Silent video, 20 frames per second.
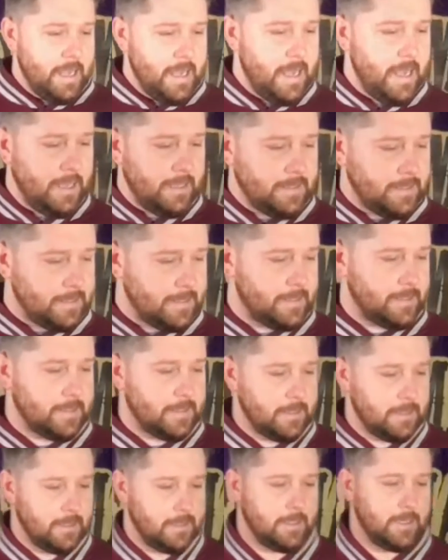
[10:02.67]

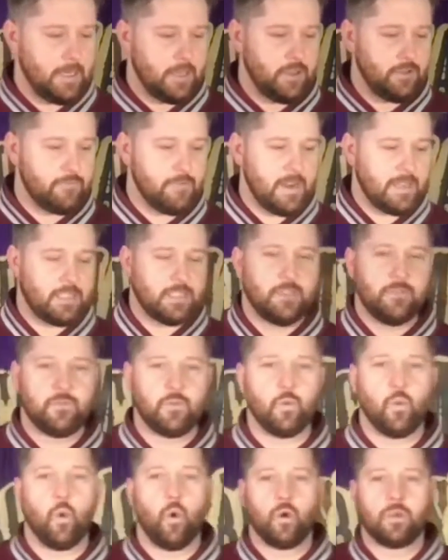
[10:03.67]
hits the rest of
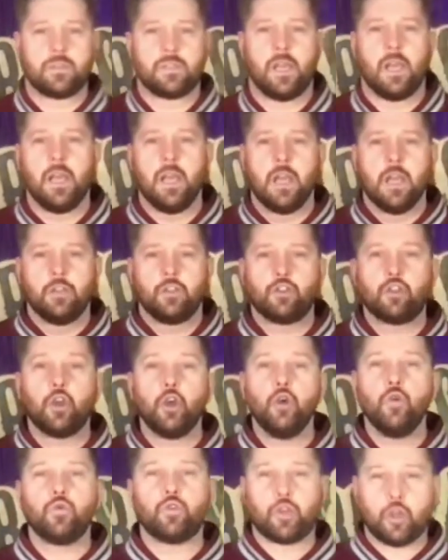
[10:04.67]
the water.
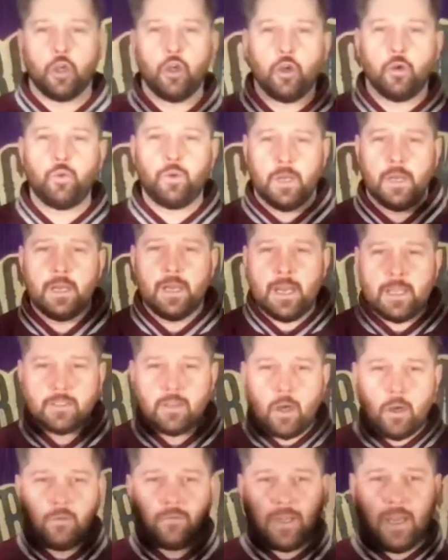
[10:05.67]
2-2, let's
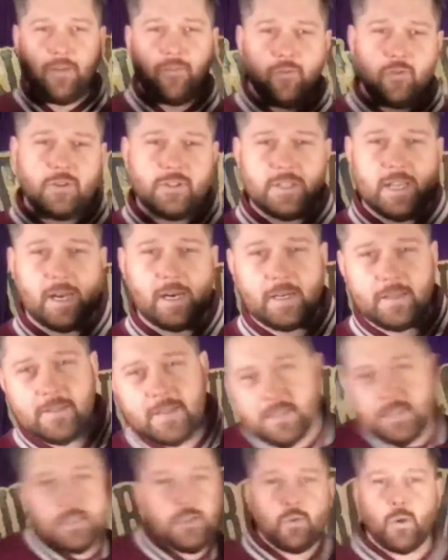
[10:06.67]
hold that for a second.
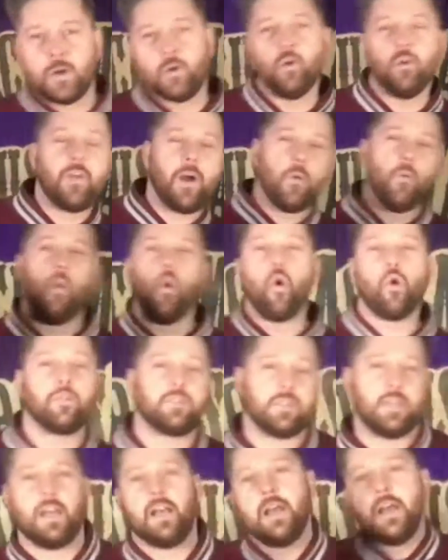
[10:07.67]
This is when all that
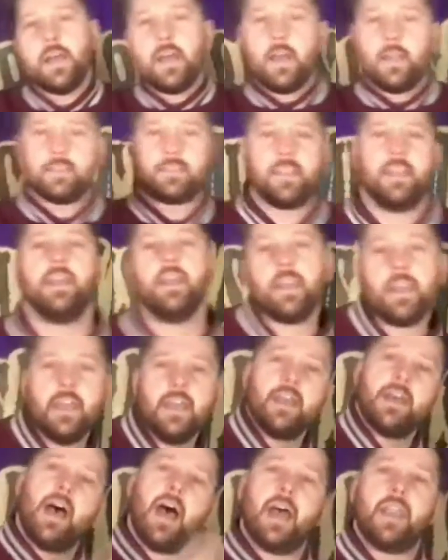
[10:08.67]
water has hit
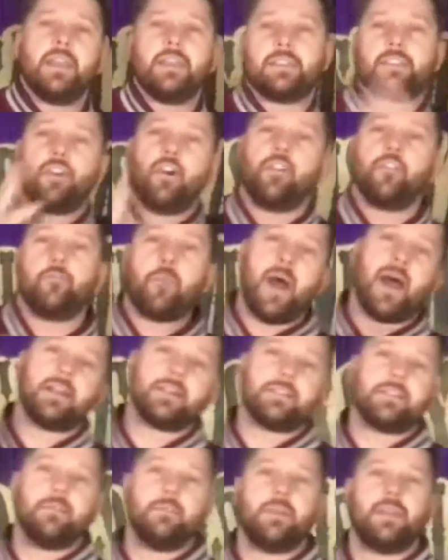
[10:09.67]
and it's kind of
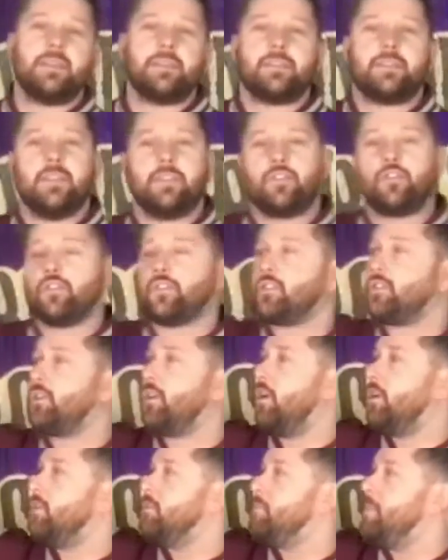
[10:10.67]
past the mist and just
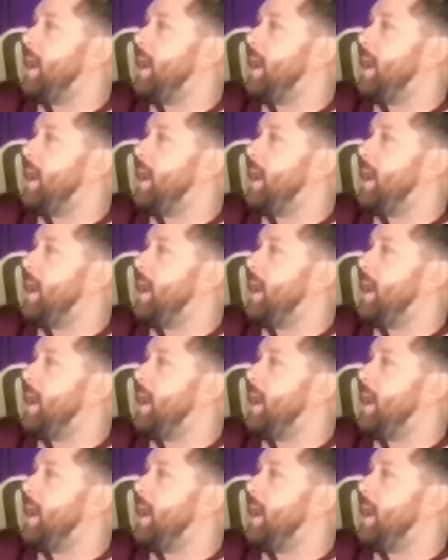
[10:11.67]
kind of